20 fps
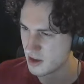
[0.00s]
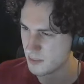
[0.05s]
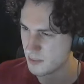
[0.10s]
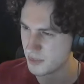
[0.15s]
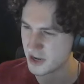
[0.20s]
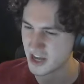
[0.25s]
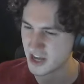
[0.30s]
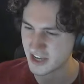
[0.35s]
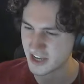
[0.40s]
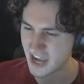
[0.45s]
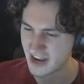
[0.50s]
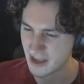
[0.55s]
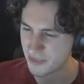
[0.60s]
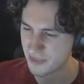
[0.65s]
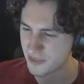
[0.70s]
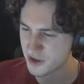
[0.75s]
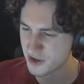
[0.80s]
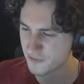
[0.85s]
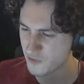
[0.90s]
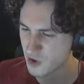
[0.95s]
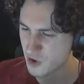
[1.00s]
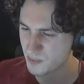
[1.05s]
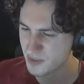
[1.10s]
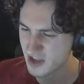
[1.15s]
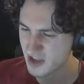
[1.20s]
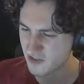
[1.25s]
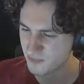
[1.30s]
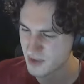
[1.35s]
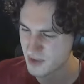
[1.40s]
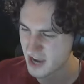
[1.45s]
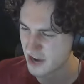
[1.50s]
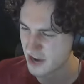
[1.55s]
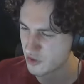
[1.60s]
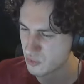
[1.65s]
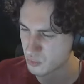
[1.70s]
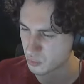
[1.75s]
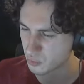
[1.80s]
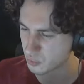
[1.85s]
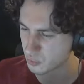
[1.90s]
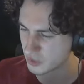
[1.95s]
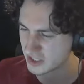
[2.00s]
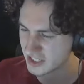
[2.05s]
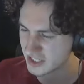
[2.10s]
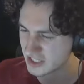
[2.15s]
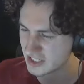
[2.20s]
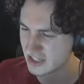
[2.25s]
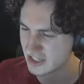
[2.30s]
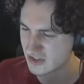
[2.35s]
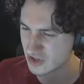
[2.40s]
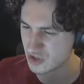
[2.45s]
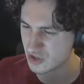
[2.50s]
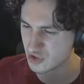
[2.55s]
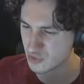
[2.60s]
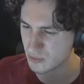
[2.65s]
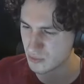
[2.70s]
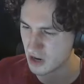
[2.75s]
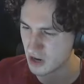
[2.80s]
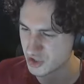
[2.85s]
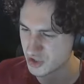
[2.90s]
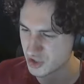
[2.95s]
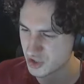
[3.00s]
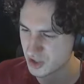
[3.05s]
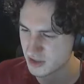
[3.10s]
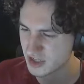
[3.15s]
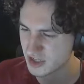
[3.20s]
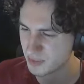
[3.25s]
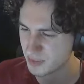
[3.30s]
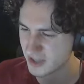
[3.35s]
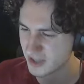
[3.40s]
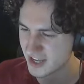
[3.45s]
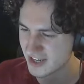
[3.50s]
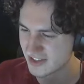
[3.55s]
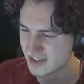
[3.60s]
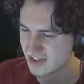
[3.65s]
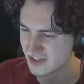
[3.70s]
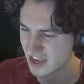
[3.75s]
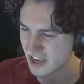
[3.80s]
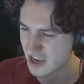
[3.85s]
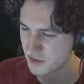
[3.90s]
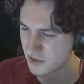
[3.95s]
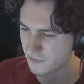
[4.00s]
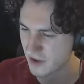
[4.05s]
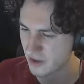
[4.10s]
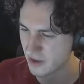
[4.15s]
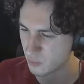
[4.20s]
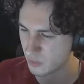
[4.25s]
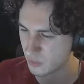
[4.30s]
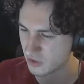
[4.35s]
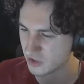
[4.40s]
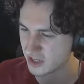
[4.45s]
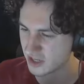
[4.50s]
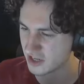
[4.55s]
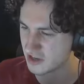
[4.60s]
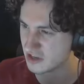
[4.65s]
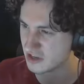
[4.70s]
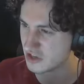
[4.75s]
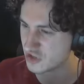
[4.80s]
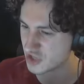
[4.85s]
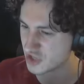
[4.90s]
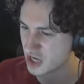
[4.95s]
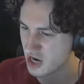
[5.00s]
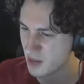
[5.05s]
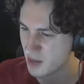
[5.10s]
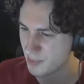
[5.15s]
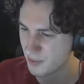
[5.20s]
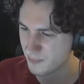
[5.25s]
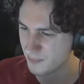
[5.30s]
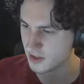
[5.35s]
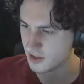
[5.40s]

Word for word: But again, I think for a BFB, I don't really need to do much. To play it safe, I will get a ninja up.